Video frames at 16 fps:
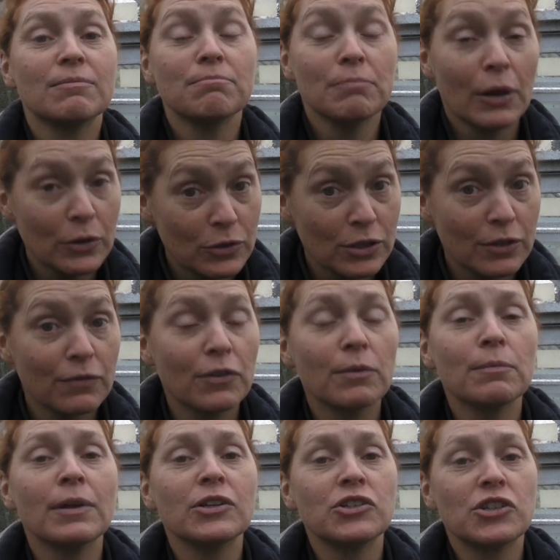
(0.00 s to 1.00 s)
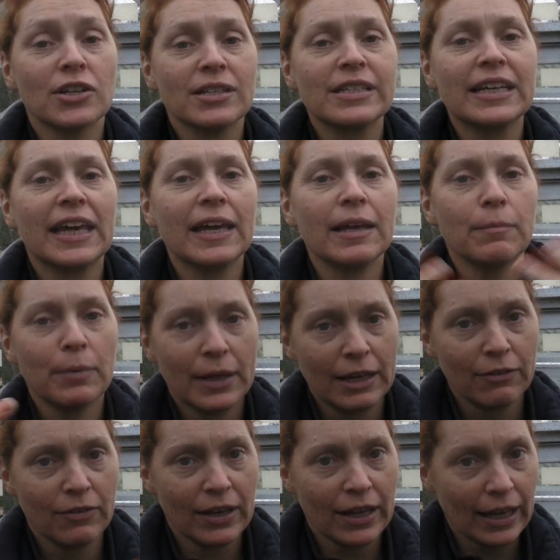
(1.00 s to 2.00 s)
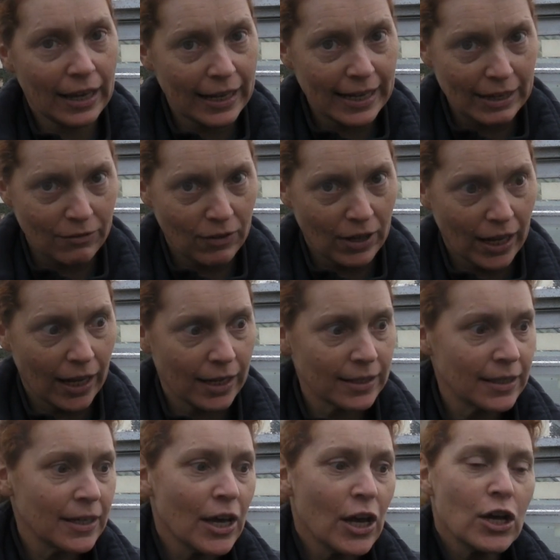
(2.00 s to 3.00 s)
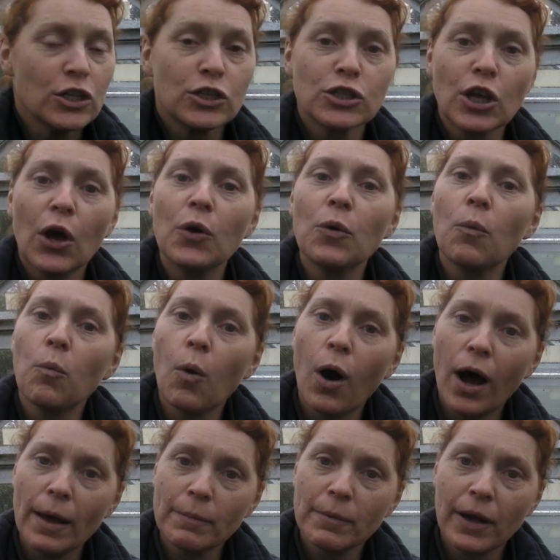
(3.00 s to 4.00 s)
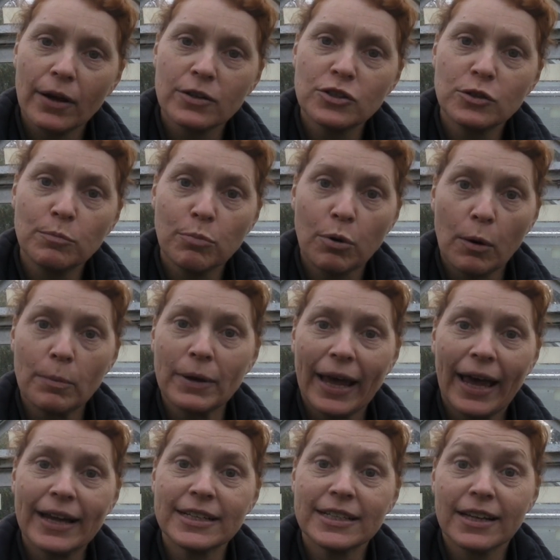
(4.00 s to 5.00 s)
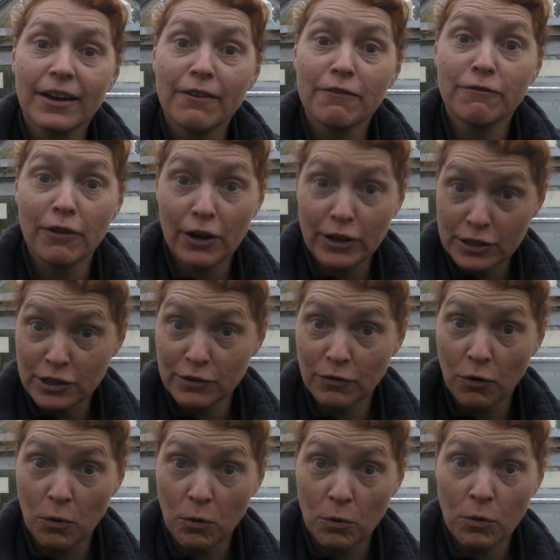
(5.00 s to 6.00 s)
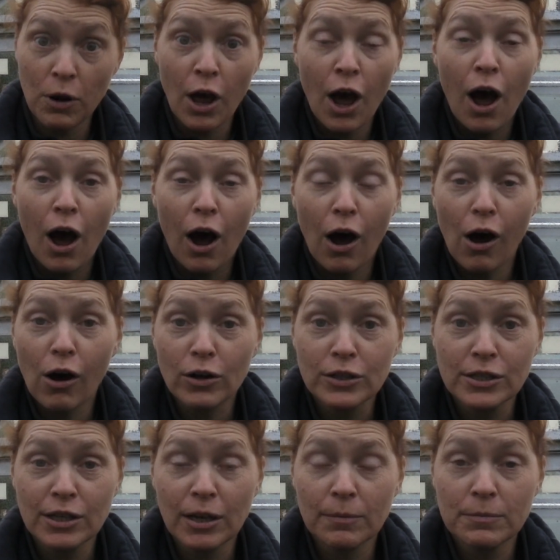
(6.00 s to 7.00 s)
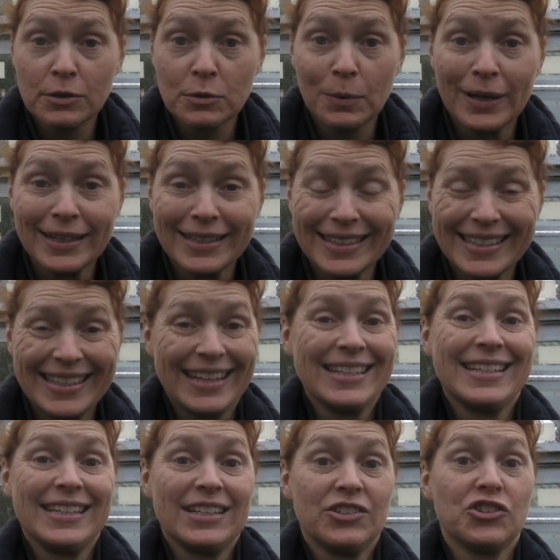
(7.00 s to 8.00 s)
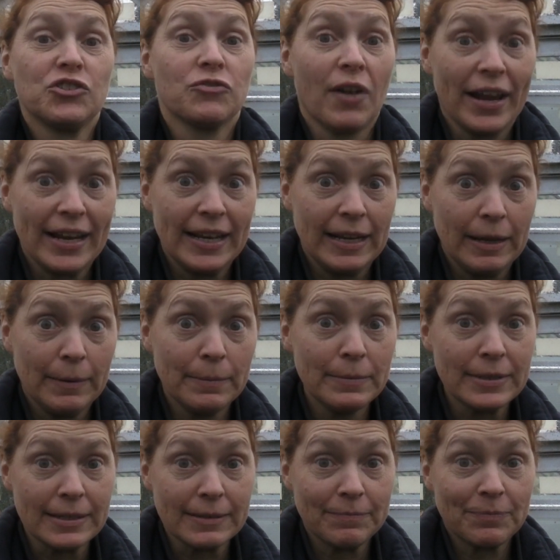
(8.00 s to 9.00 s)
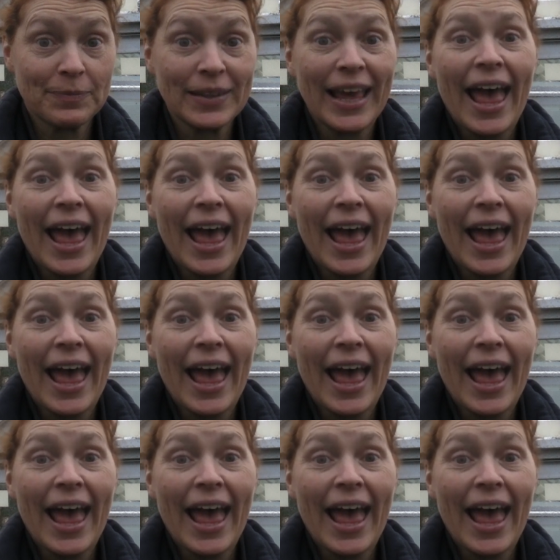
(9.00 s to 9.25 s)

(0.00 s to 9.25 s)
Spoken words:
most of them just keep giving and giving. So what I'm going to propagate first of all are some sweet scented geraniums,